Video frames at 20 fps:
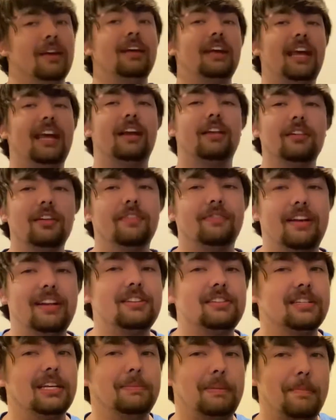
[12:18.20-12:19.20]
it'll
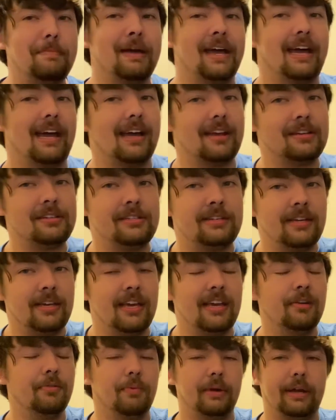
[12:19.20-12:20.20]
eventually be patched.
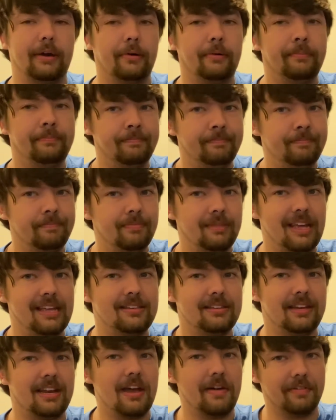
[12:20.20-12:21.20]
It will.
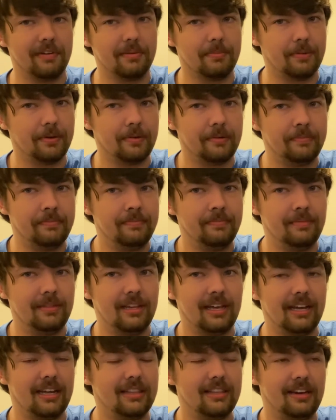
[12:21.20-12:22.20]
It's inevitable.
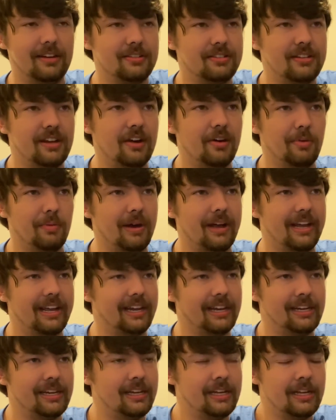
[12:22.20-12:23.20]
There's no
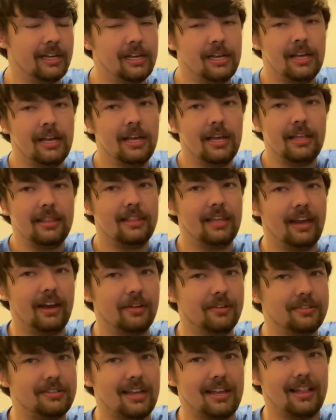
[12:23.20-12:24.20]
way that
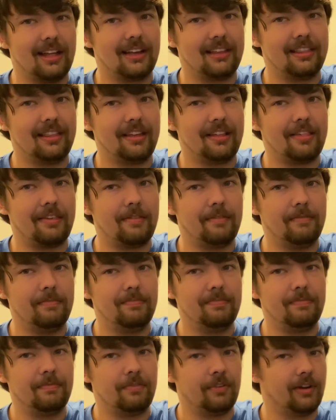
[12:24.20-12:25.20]
it'll stay like this
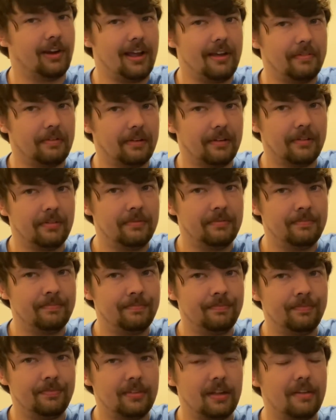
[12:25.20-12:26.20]
forever.
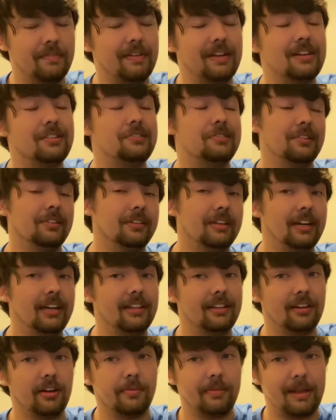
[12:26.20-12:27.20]
Eventually,
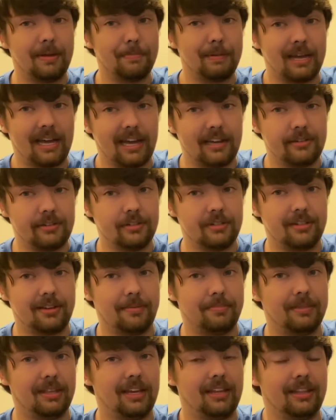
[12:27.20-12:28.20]
there'll be a patch or
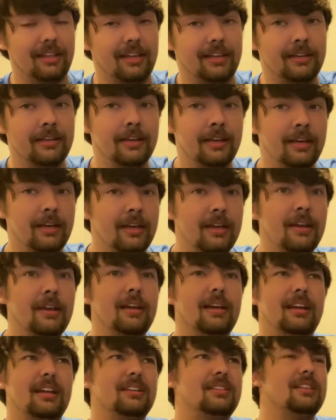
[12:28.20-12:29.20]
something
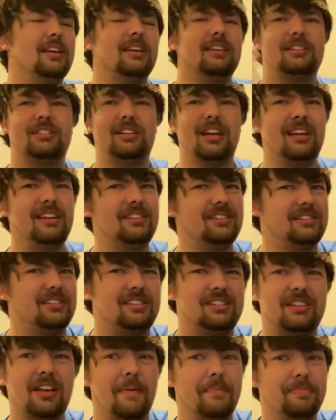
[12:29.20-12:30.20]
that changes
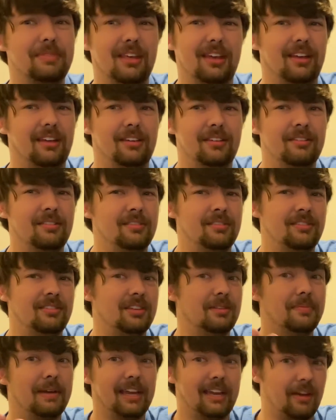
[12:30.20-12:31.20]
something
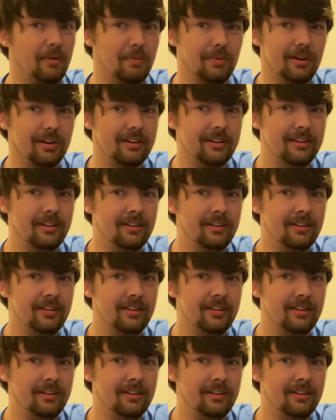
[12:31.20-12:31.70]
to make it work.